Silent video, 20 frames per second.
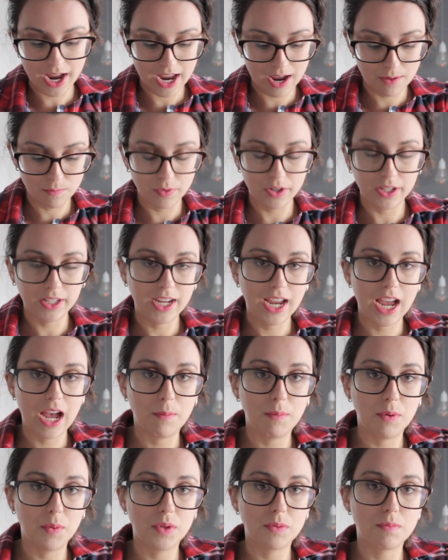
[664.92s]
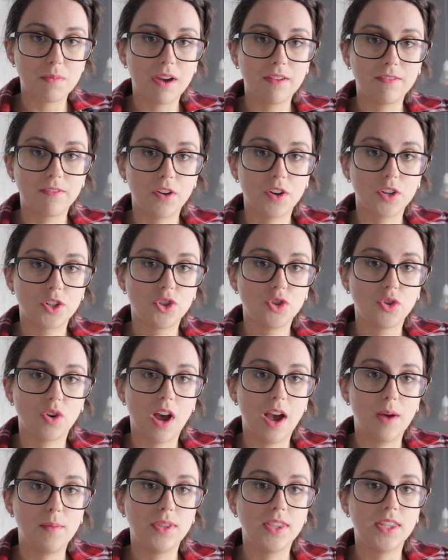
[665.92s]
I am really happy with my first
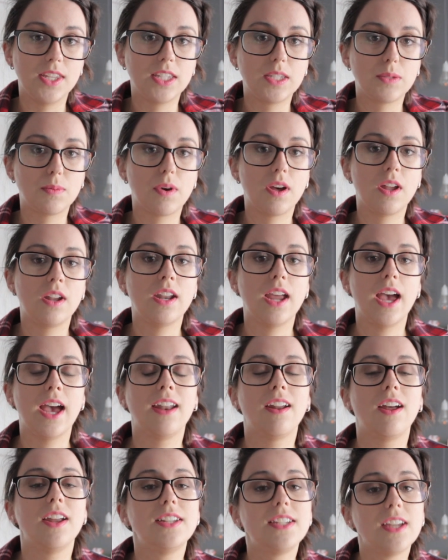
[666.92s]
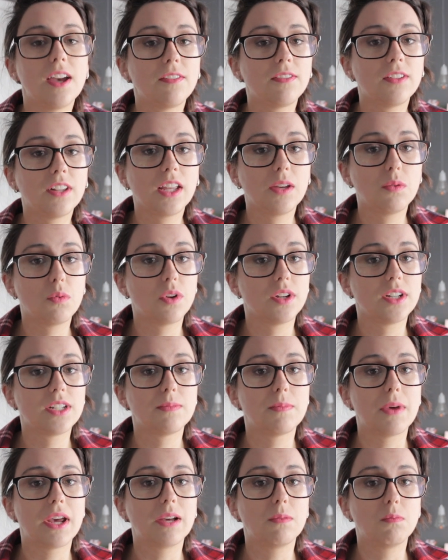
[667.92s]
try with this one, and I definitely want
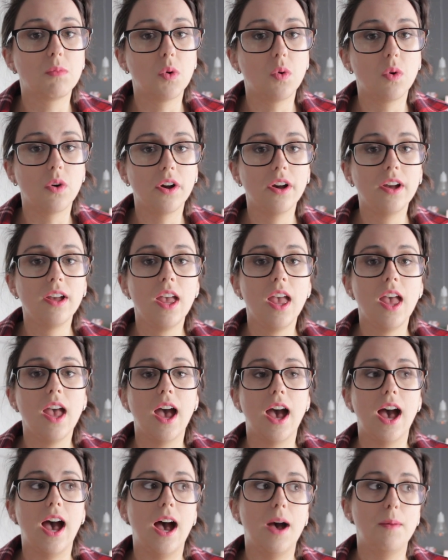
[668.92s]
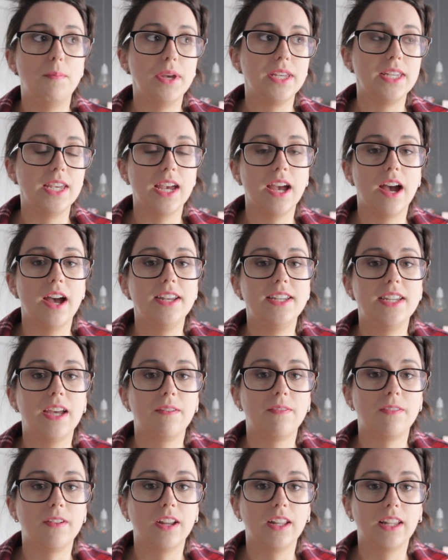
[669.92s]
to make more, but yeah, I
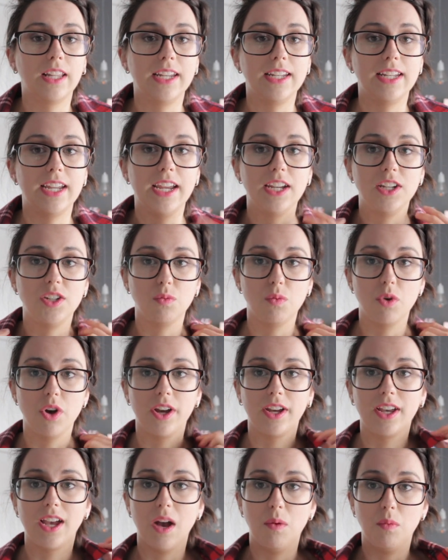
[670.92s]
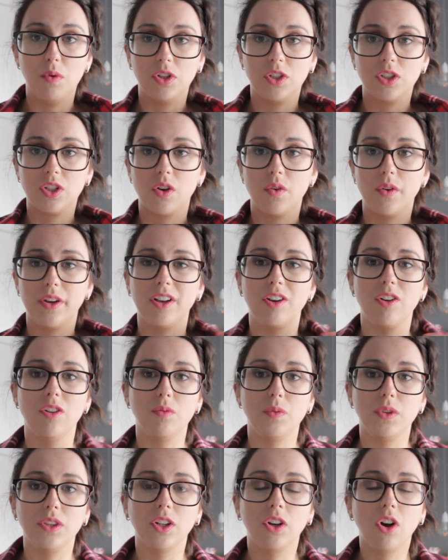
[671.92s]
definitely need to work out what's going
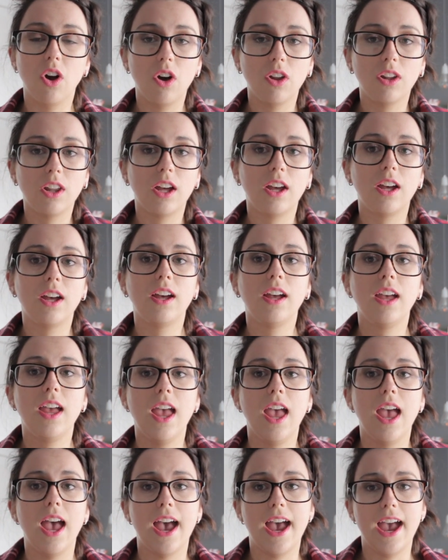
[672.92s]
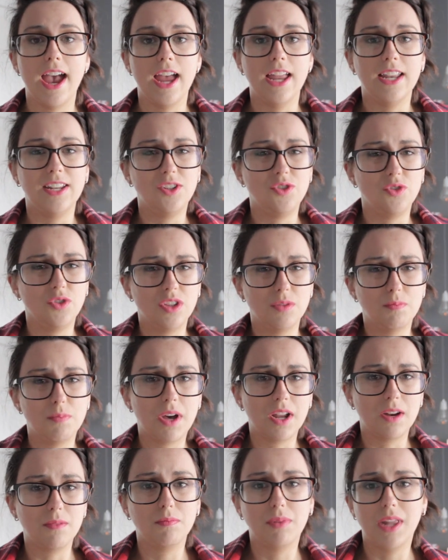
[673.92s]
on with the collar and do the
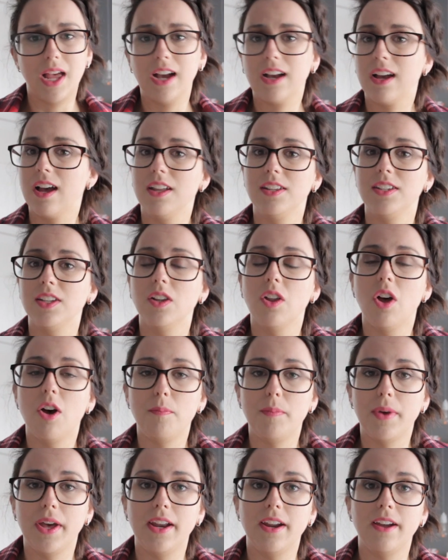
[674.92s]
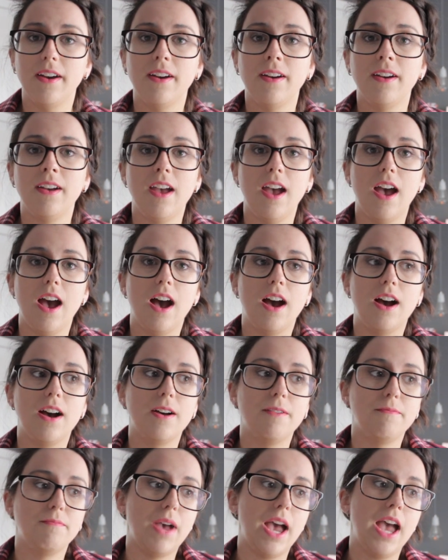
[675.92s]
button placards a lot better,
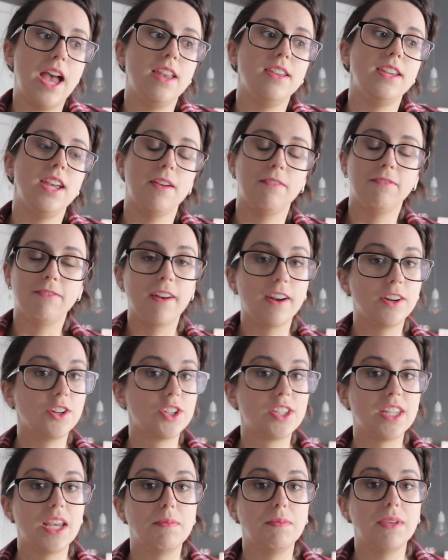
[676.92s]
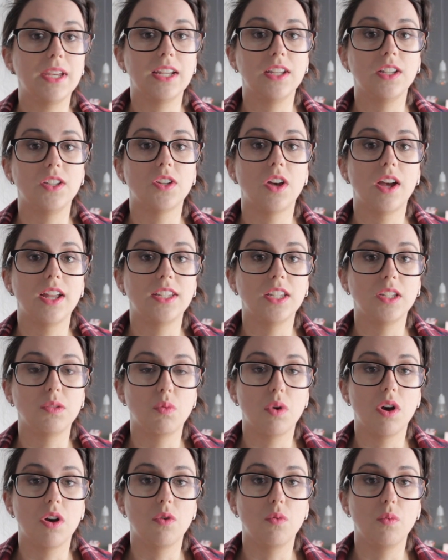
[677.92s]
and yeah, French seam the insides
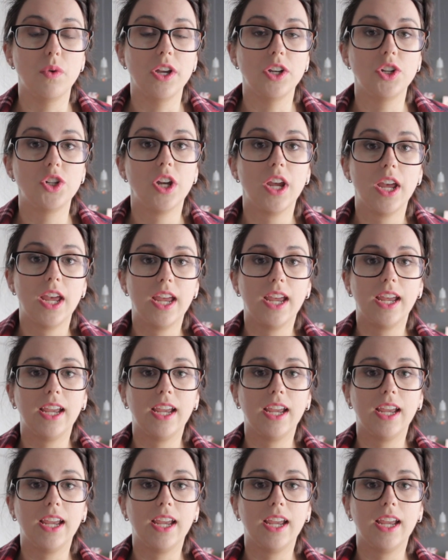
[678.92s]
as well, which